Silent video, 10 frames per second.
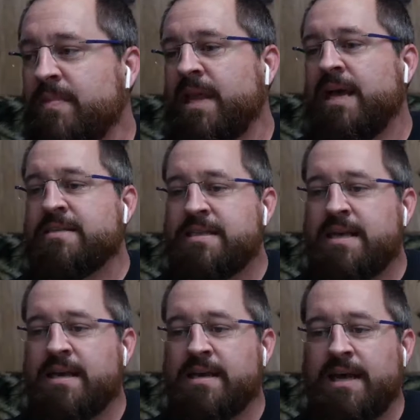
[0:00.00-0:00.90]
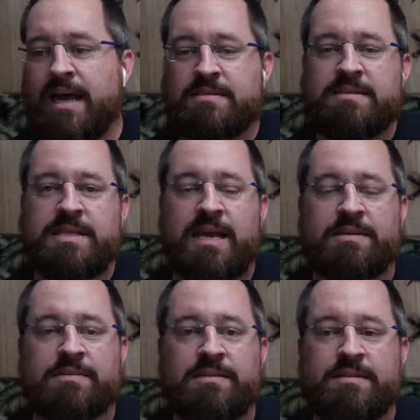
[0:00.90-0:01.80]
How's the
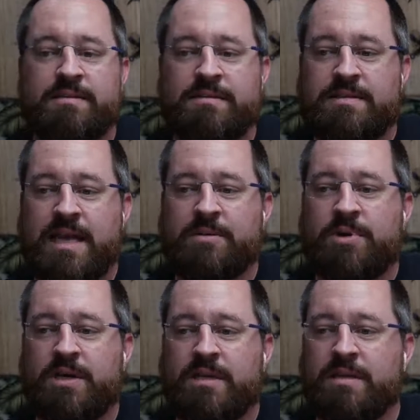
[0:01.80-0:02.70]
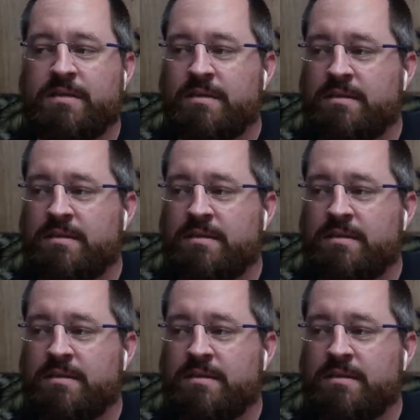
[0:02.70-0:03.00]
sound? Sound pretty good?